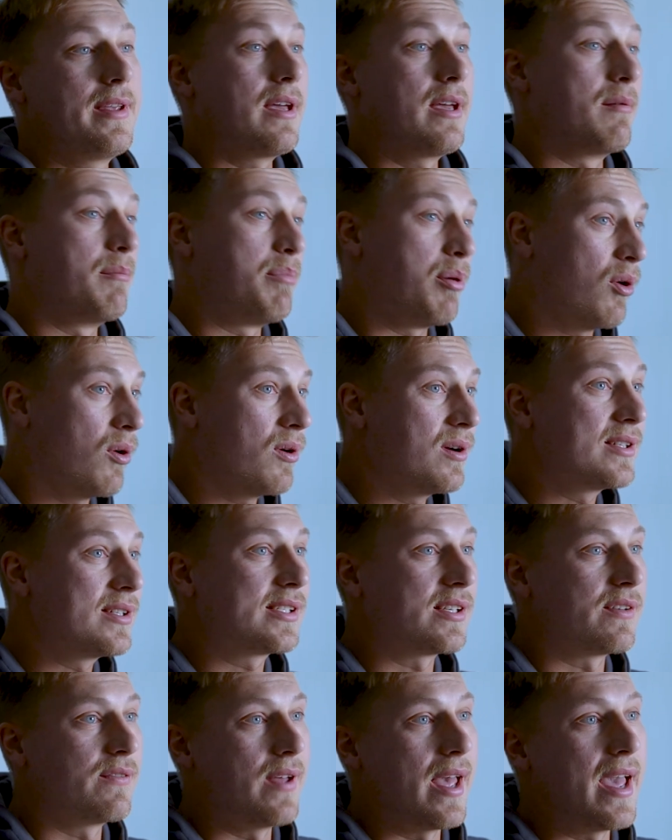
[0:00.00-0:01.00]
the
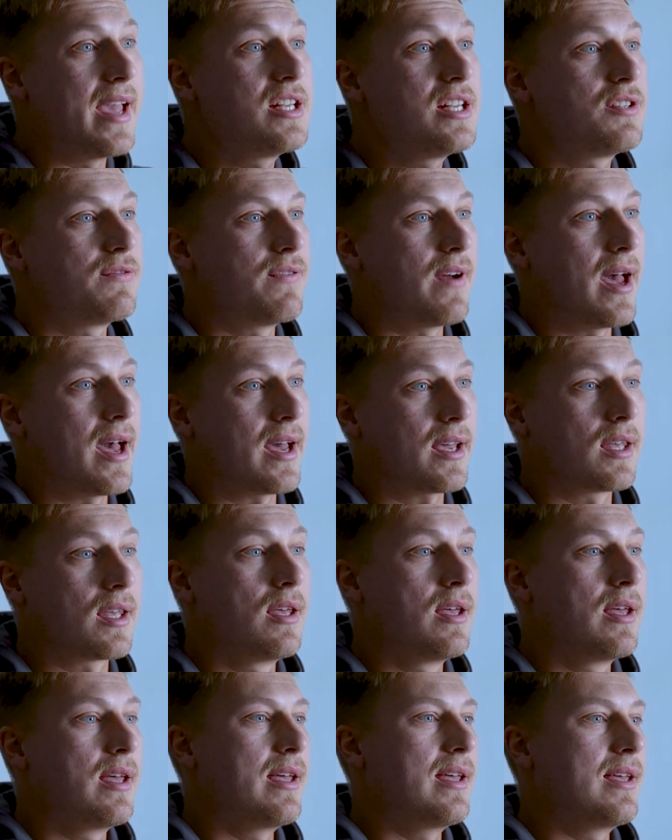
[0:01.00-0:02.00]
importance of
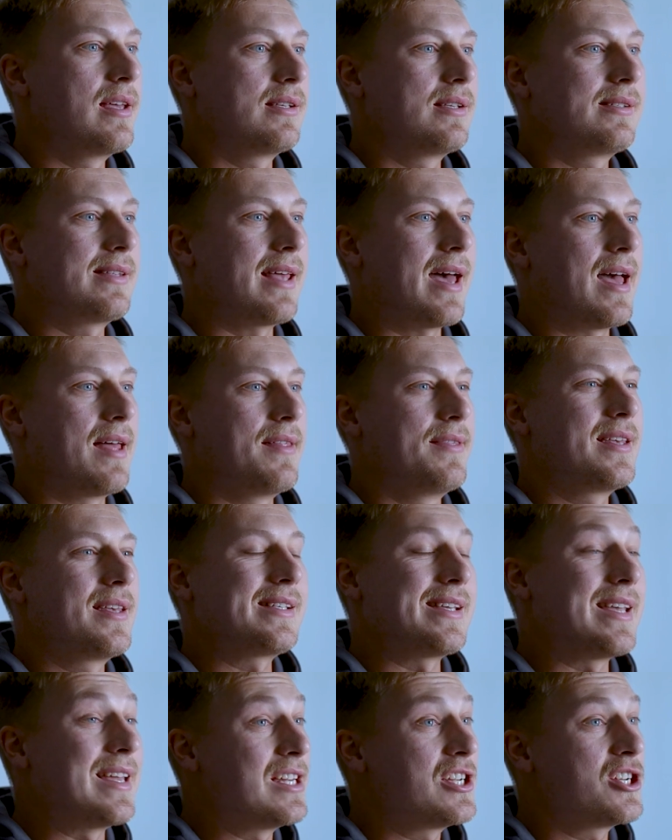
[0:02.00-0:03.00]
HVAC is that
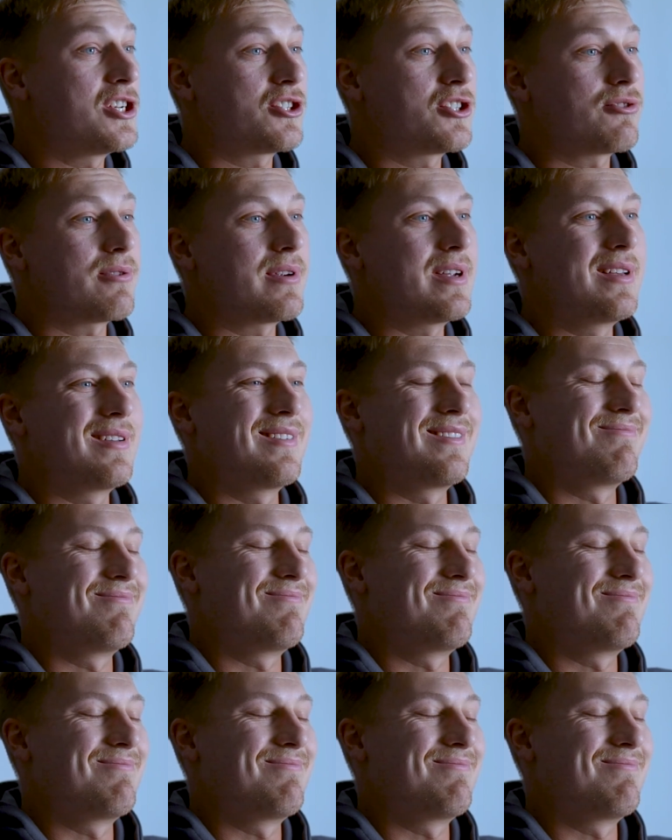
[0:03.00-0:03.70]
this industry